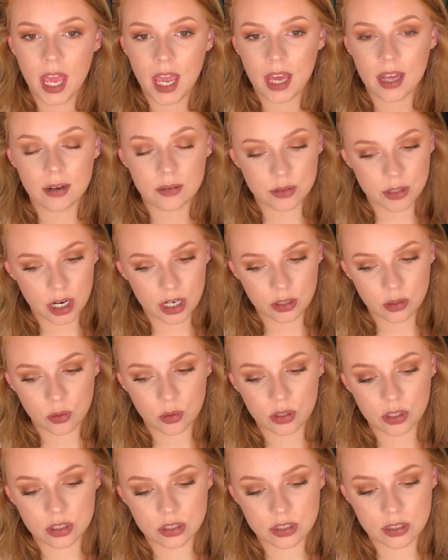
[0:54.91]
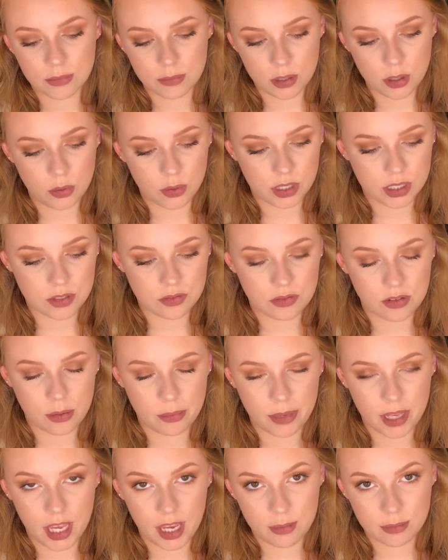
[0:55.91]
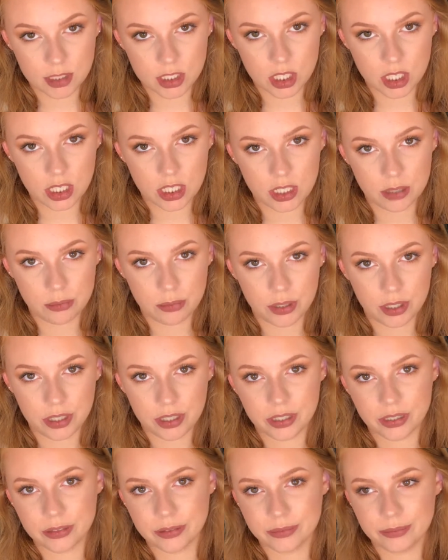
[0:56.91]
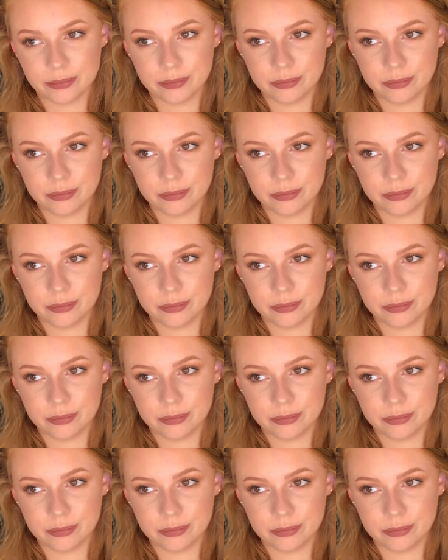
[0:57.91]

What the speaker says: And I'm trying to order some new ones from Amazon, but